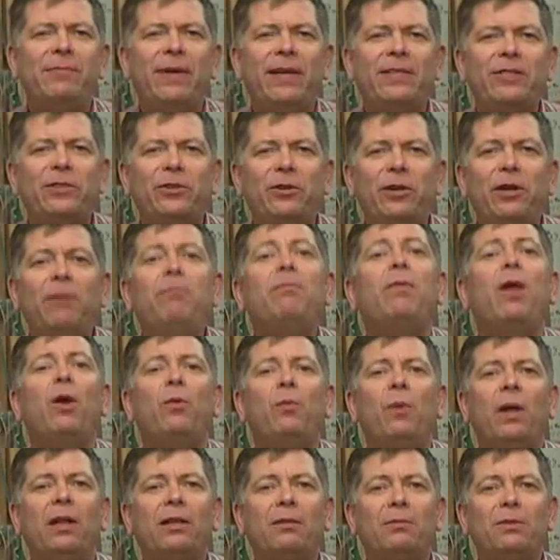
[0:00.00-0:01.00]
Maskery and
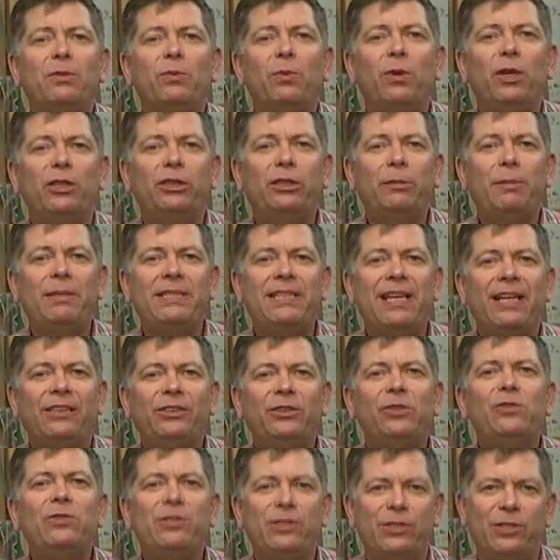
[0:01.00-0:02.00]
welcome to
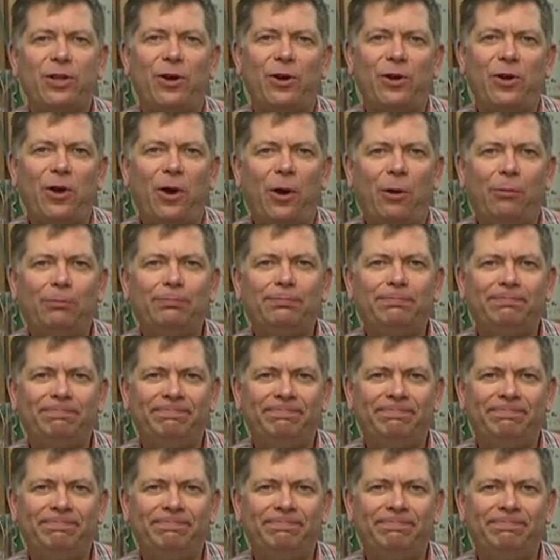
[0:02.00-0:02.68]
workshopessentials.com.